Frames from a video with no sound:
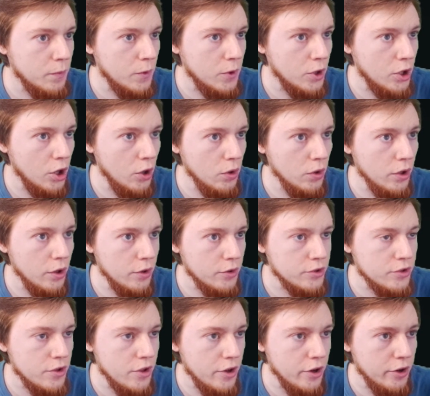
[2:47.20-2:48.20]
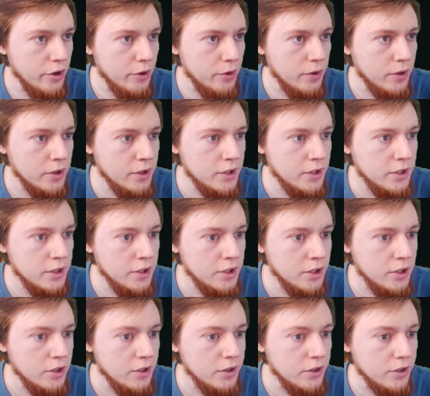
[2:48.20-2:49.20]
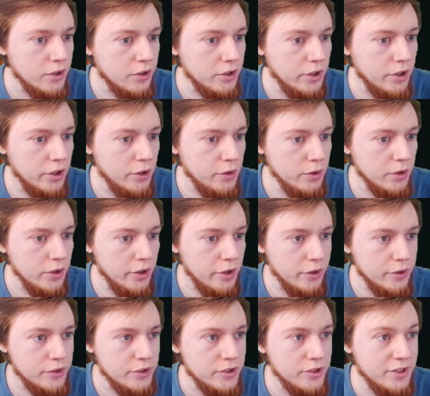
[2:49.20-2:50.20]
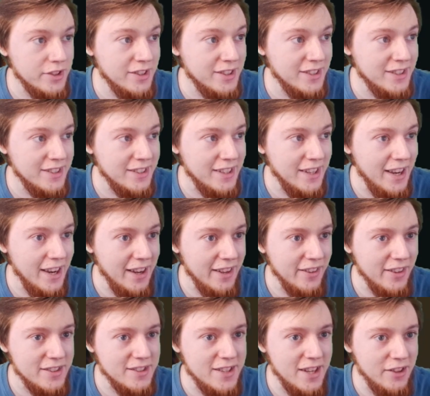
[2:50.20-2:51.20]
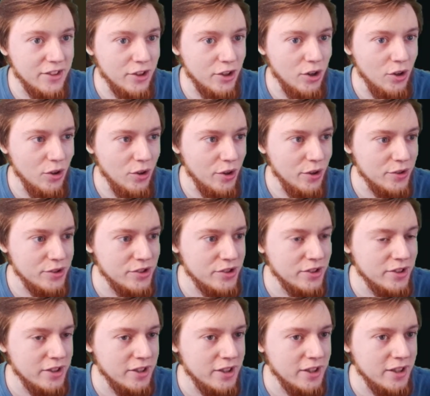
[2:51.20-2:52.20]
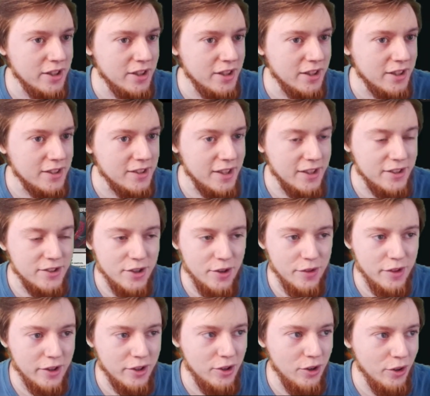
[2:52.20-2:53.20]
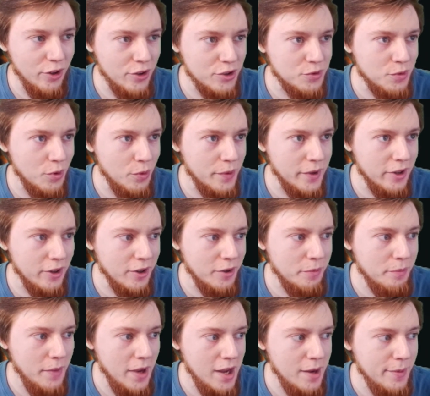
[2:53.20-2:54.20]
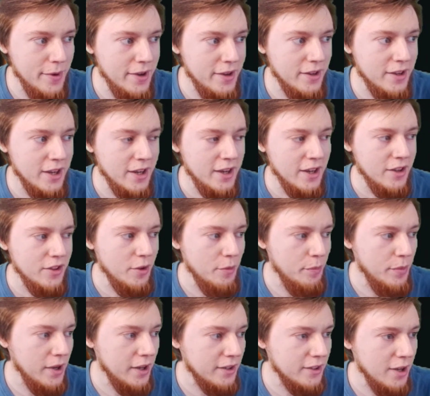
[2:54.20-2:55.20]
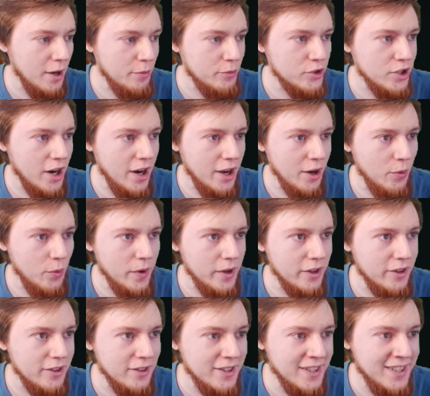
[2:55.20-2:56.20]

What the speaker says: Golos, though. Golos. Yeah, let's take the Golos. But I don't think Golos will wheel, and maybe the big dumb giant will.